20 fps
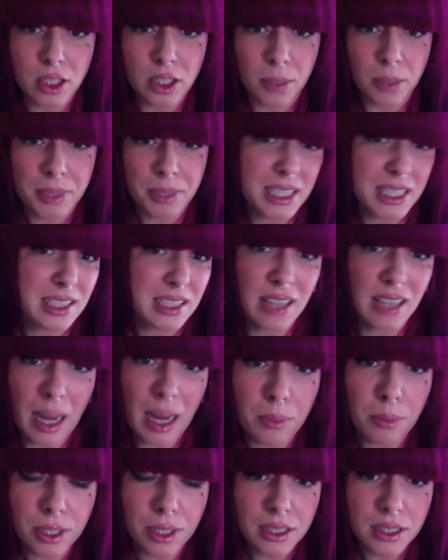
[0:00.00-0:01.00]
be as
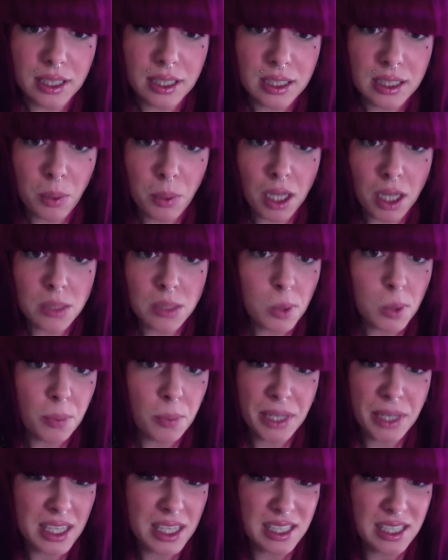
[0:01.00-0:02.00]
elaborate as possible
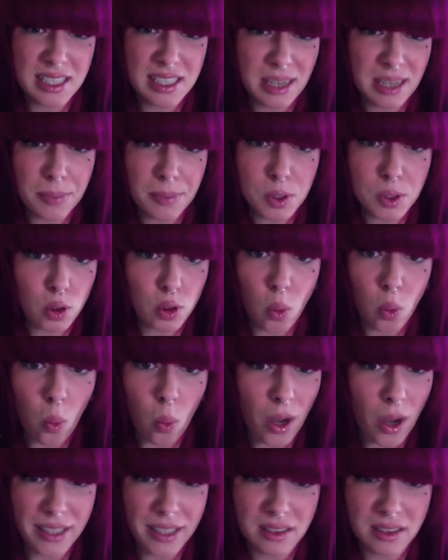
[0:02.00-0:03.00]
because the steps are
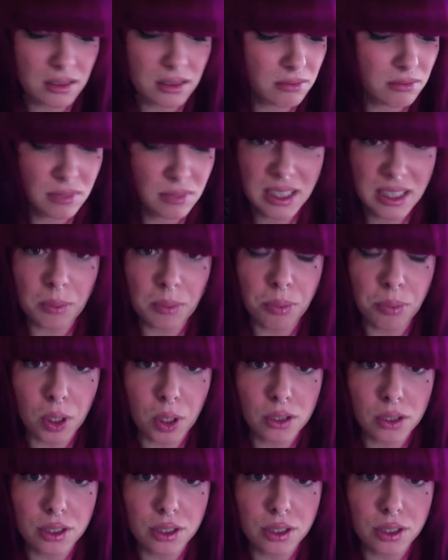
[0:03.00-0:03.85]
quite simple.